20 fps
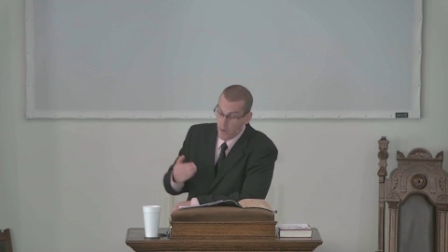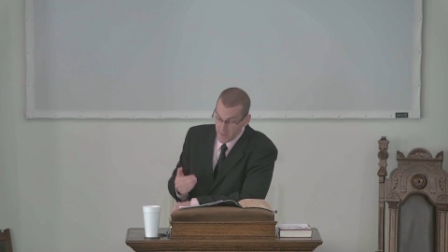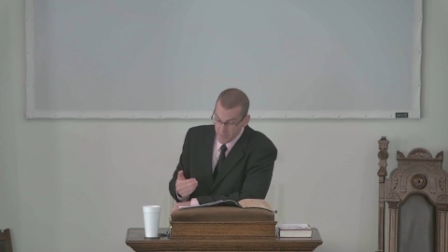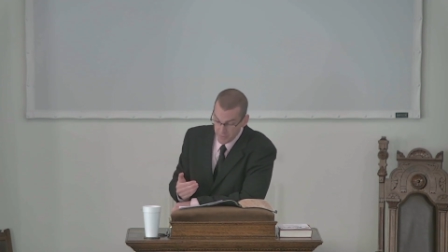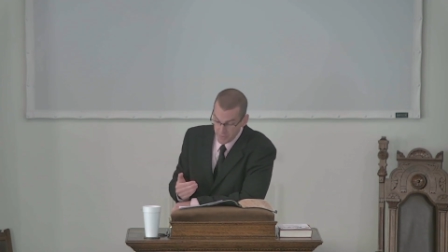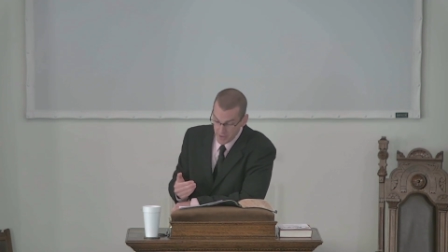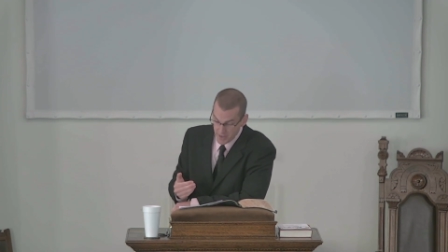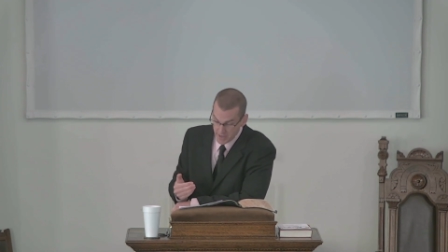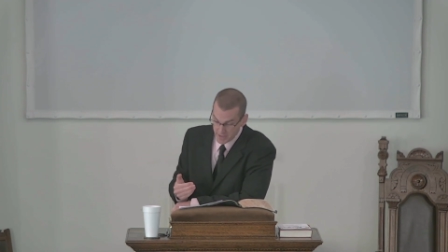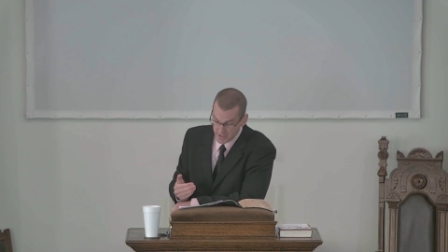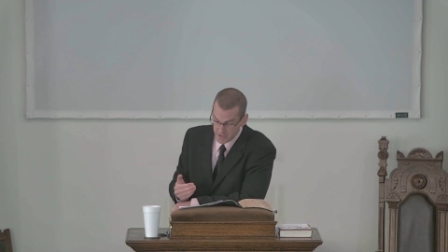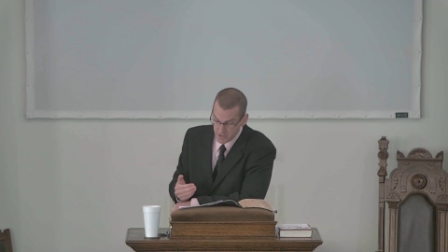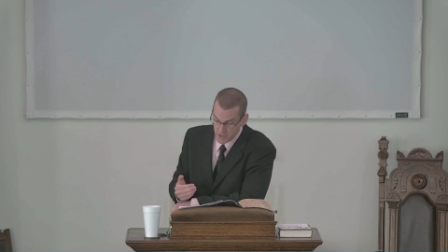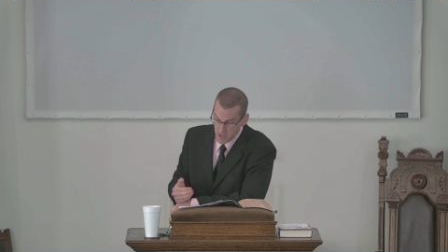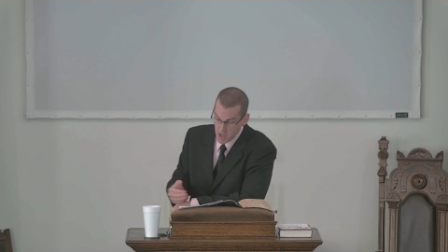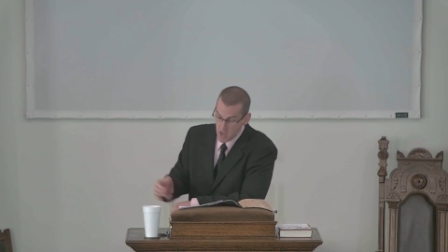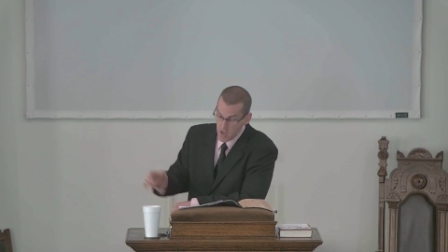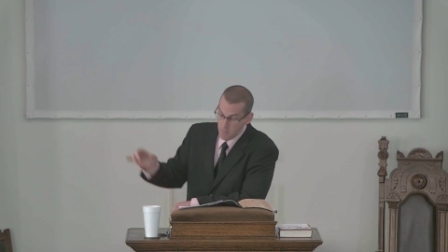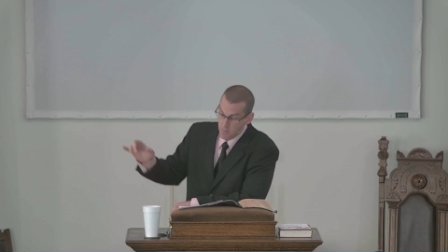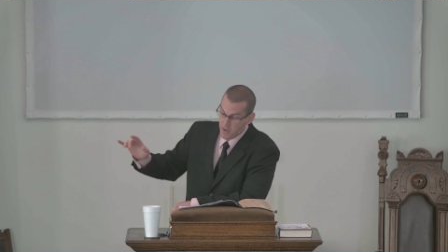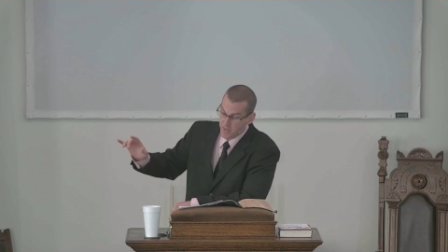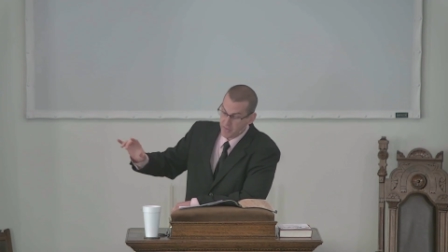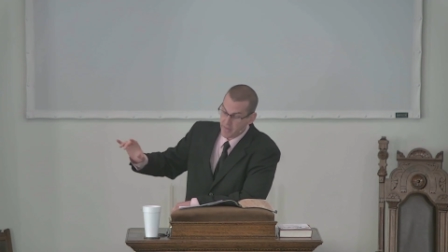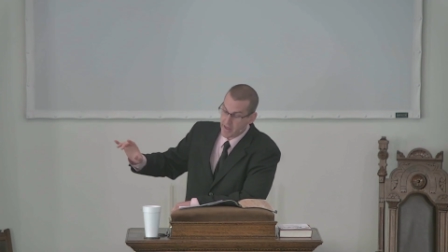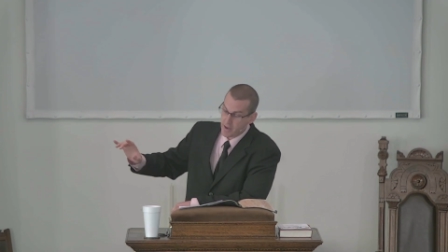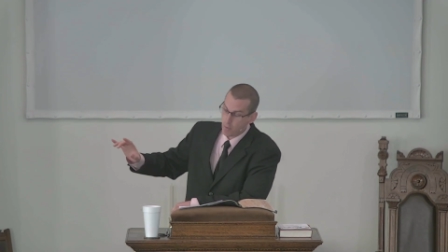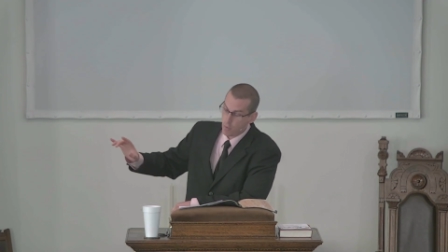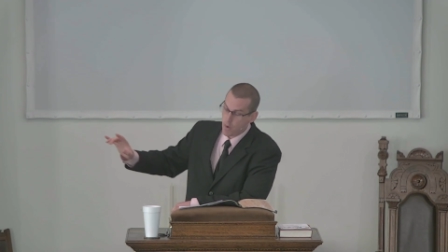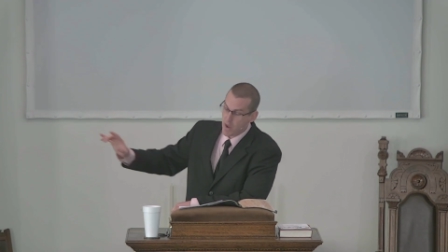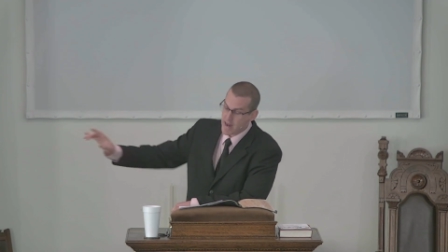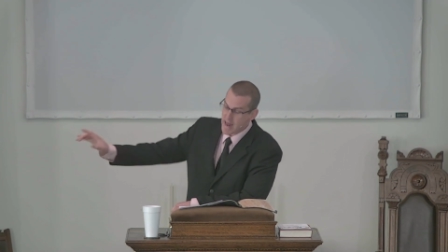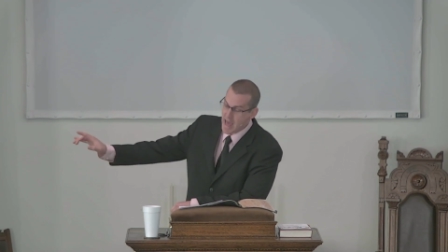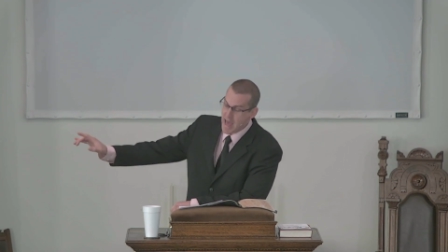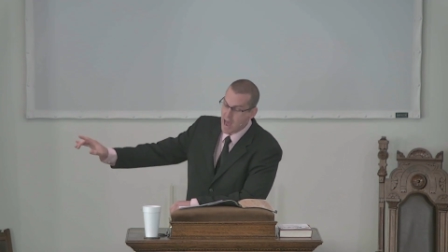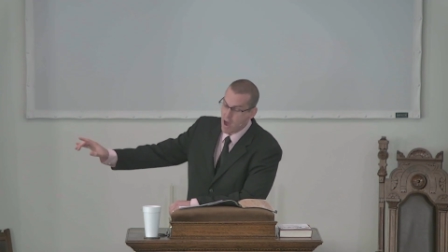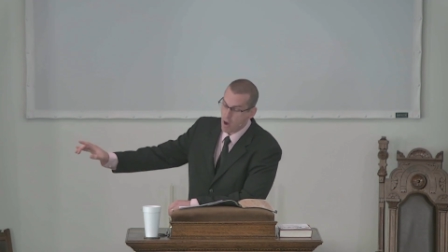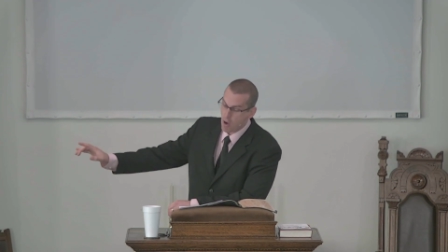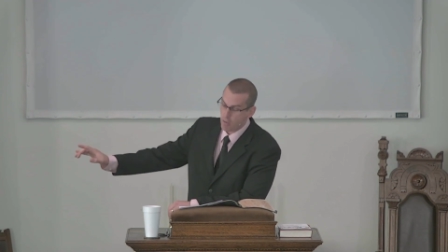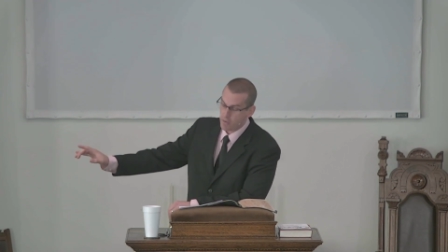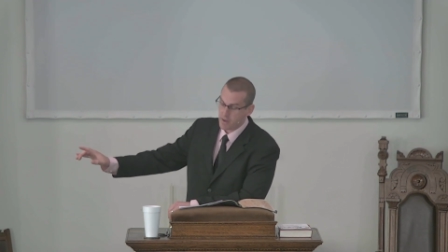with us. But they went
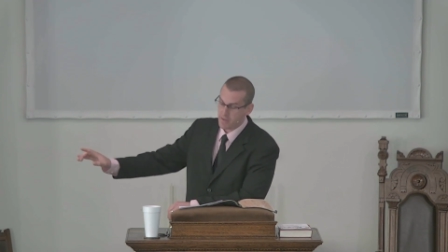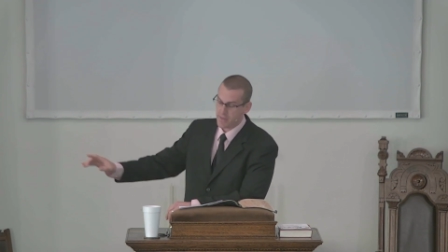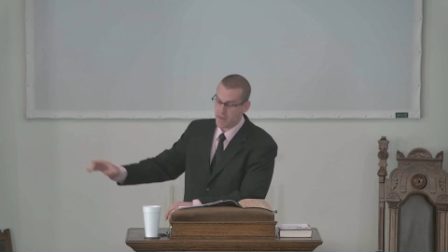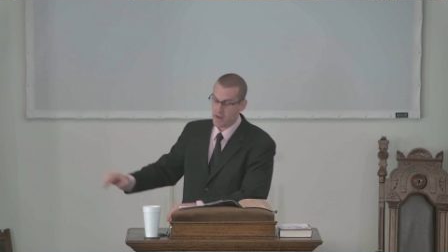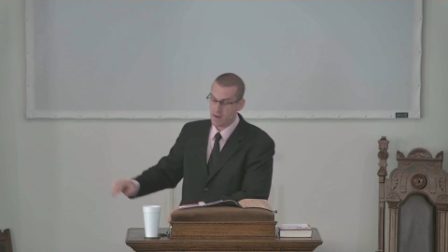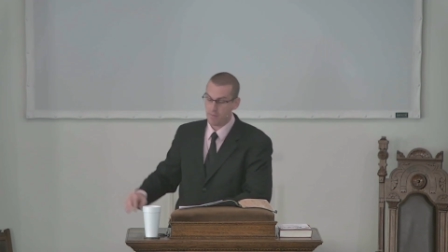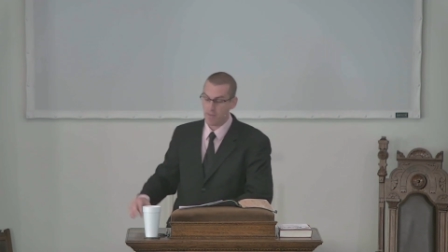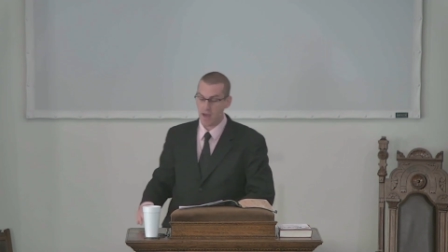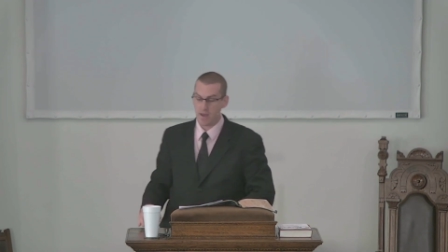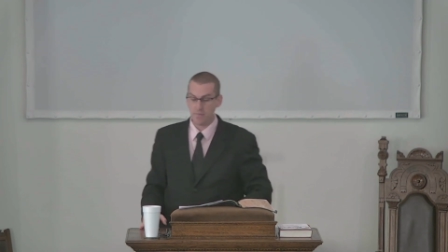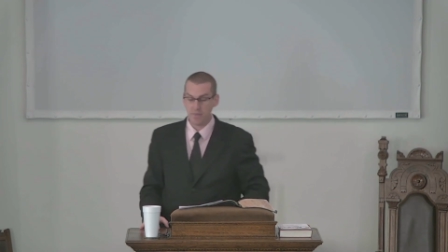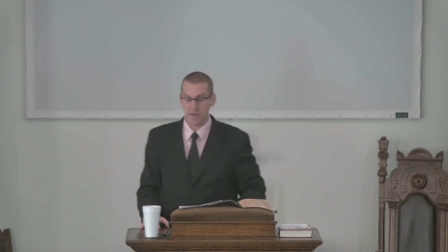out that it